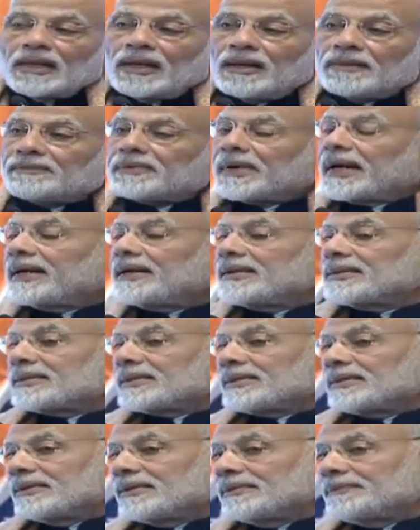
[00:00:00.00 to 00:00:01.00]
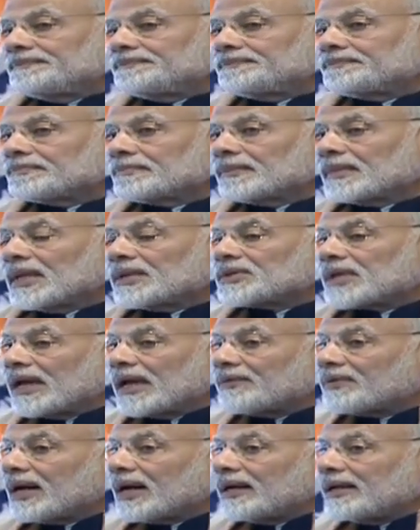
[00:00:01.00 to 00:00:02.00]
Friends,
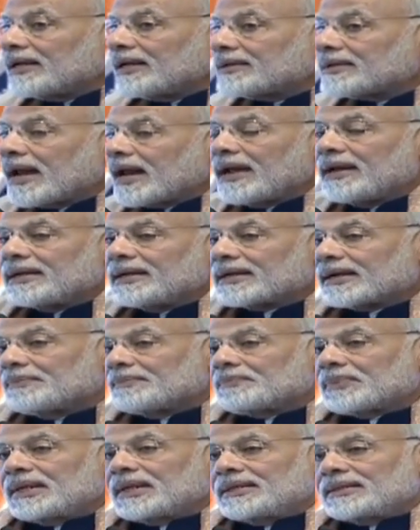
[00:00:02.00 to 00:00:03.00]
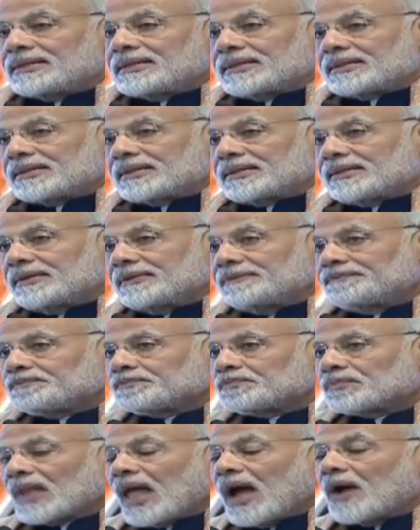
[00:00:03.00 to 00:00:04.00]
several Israeli companies
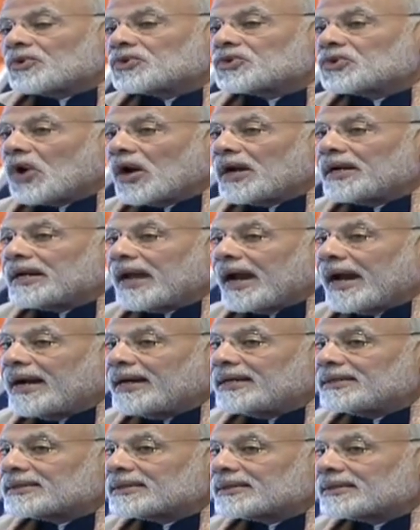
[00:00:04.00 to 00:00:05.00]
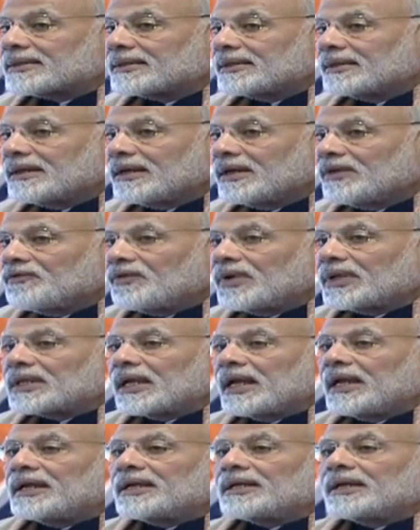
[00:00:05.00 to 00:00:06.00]
have joined hands with
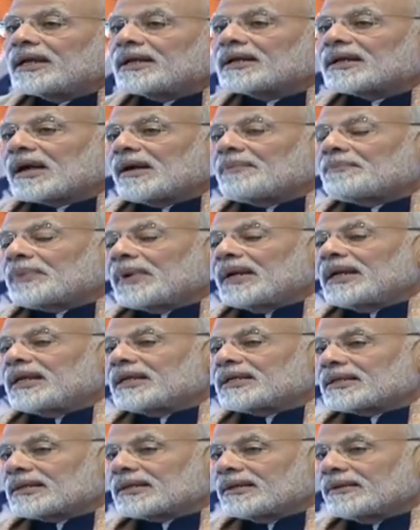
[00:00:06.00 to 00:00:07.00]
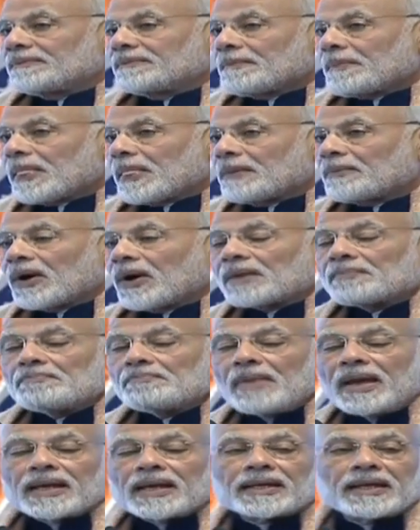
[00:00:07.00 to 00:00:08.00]
Indian companies for
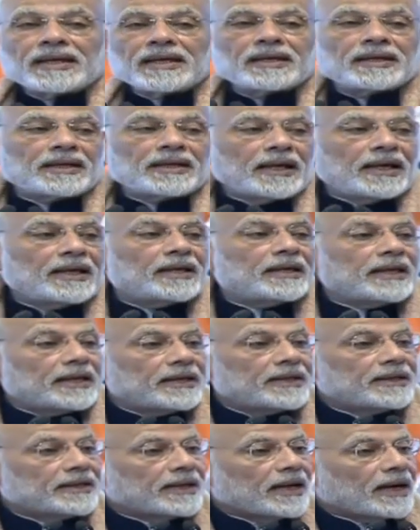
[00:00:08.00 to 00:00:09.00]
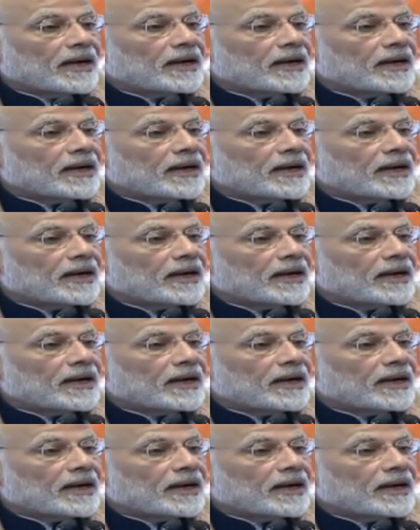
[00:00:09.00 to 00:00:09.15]
making in India.